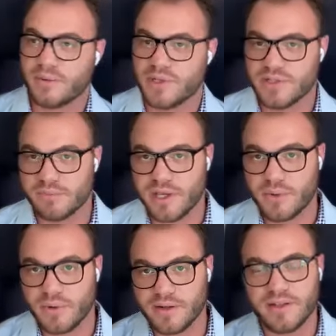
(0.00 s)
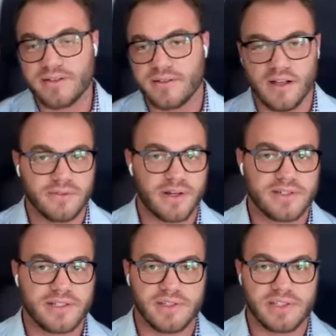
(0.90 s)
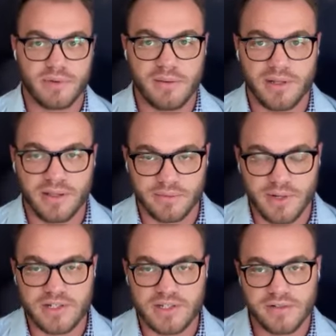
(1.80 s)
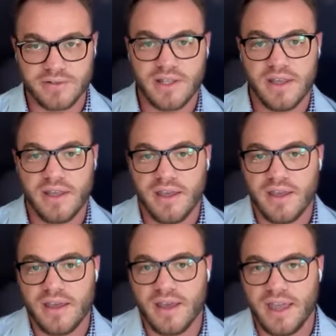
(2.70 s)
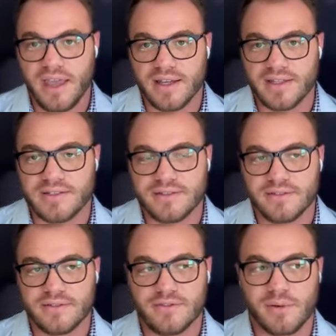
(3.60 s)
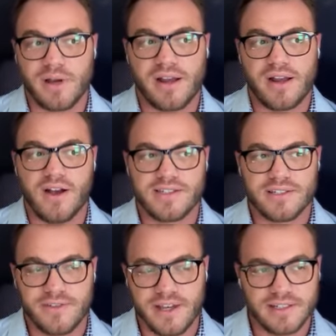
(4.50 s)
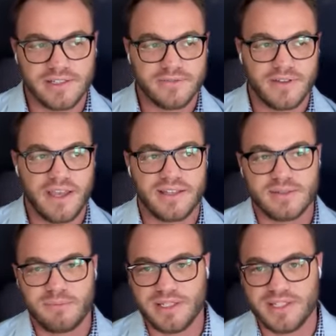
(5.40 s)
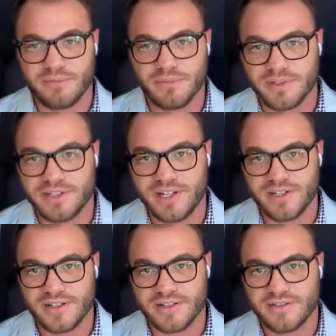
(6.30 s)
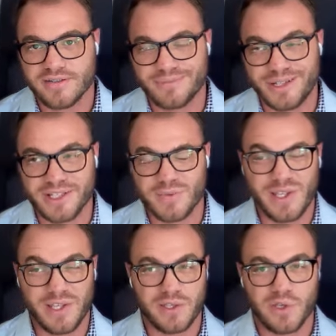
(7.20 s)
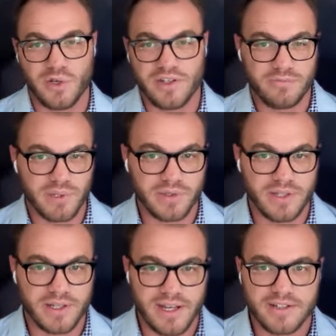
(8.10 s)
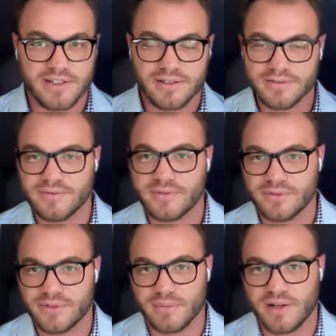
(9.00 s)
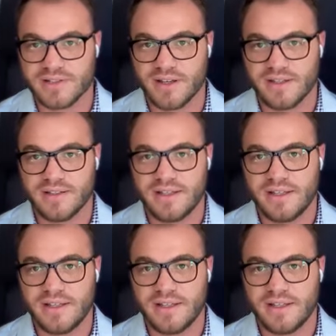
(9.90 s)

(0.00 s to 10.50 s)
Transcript: were using BigQuery. All of our stuff is primarily in Redshift. And from a cost effective and speed to implementation, because we could have built the connector from our side,